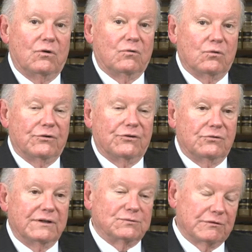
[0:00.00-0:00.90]
what we're
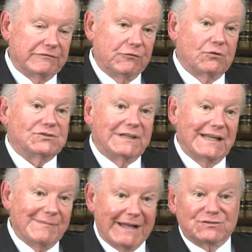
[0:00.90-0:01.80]
doing is we're forcing
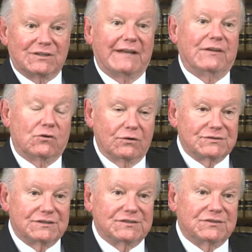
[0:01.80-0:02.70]
them outside the
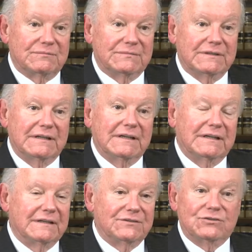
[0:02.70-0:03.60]
court system
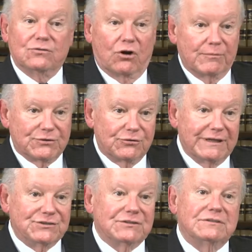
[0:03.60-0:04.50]
to
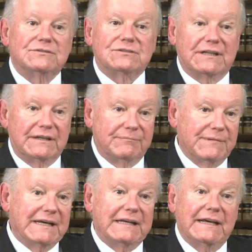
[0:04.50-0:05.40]
arbitrations and
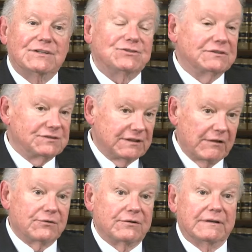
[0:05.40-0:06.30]
mediations and
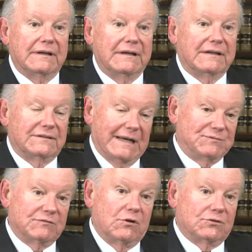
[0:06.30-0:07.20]
other
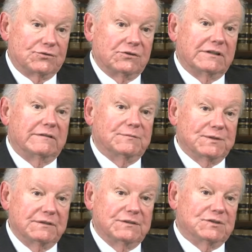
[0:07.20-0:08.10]
types of
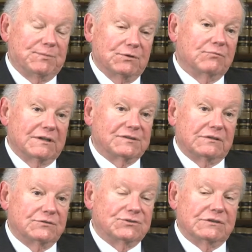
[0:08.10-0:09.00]
alternative dispute
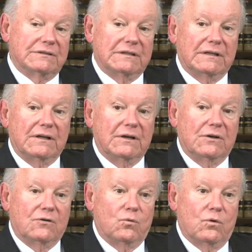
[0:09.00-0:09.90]
resolution
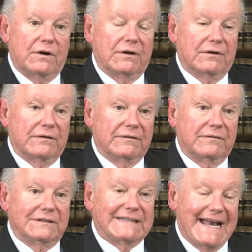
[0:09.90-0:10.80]
where
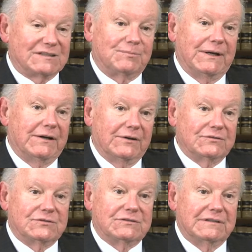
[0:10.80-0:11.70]
the
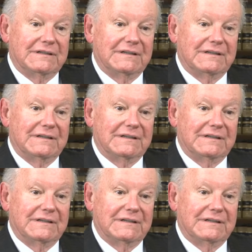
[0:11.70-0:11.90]
taxpayers